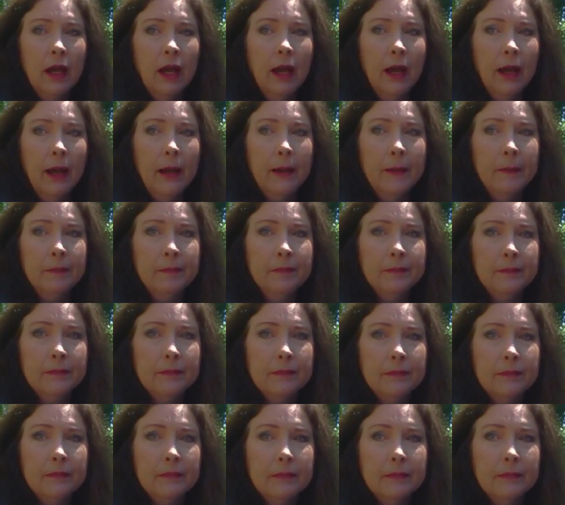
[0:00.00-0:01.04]
Um,
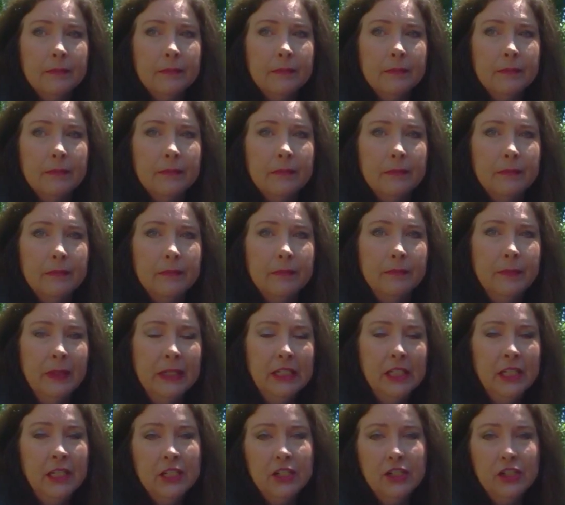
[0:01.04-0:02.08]

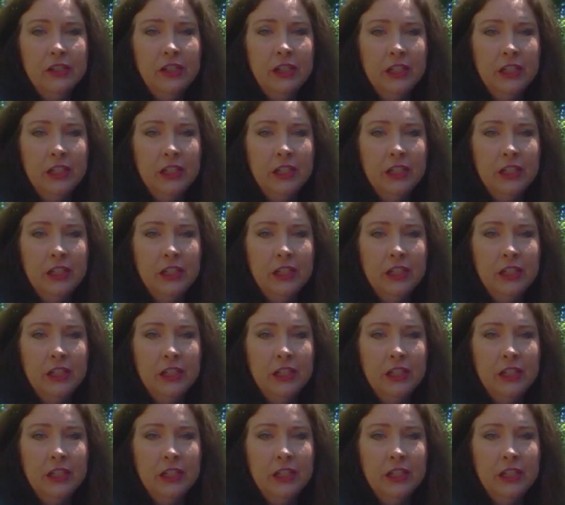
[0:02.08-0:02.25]
but you,